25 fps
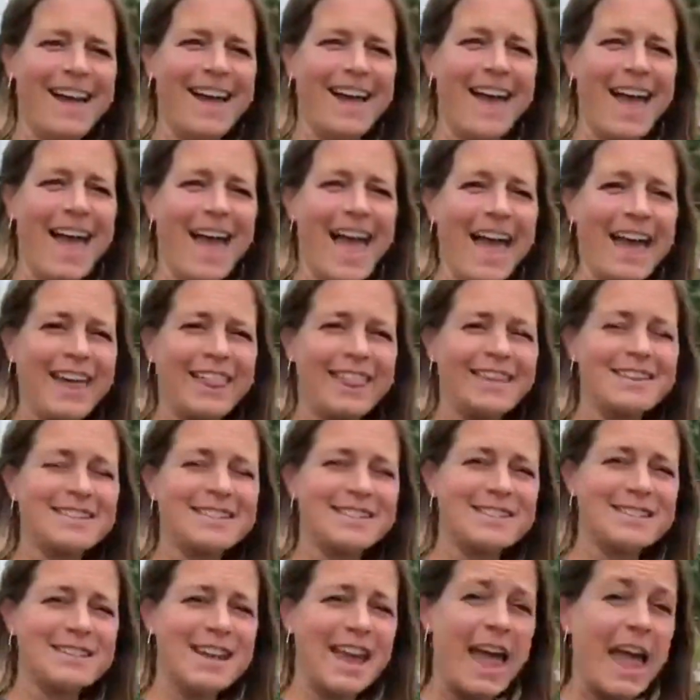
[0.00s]
Hey, this
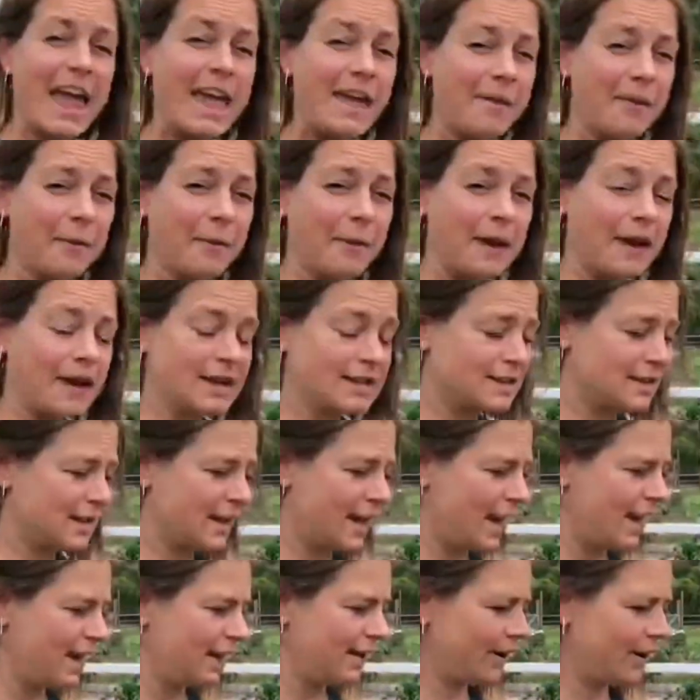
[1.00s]
is 8 weeks
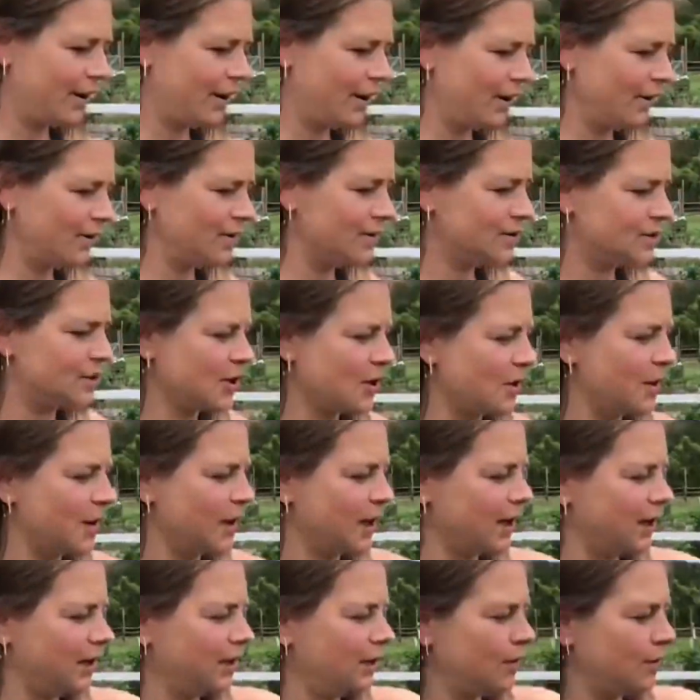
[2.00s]
later,
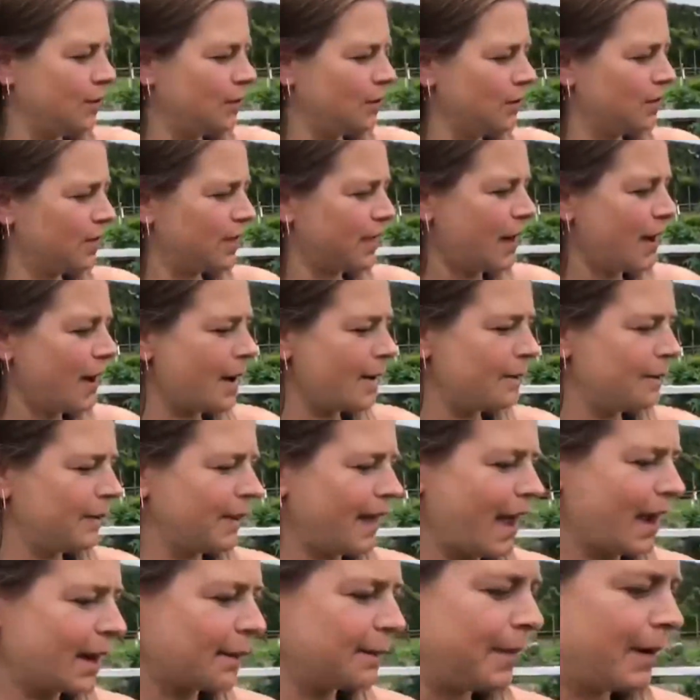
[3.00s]
showing you the
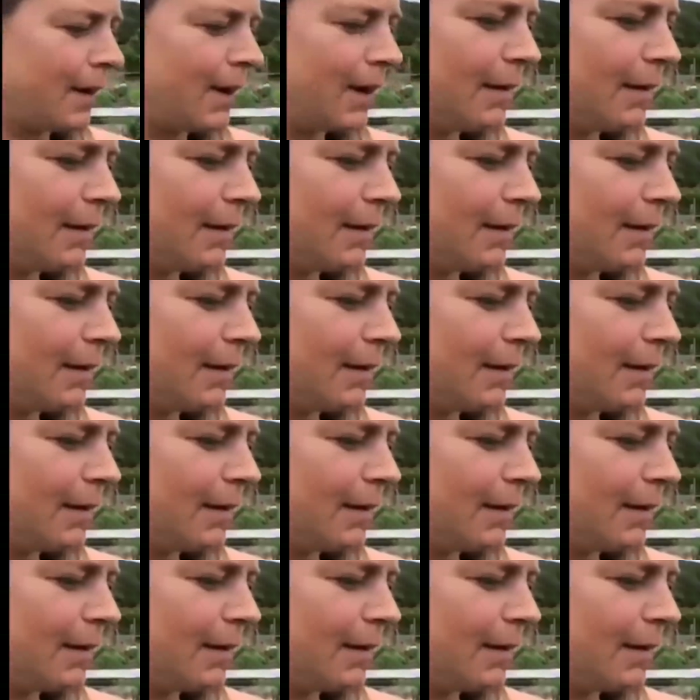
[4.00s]
blackberry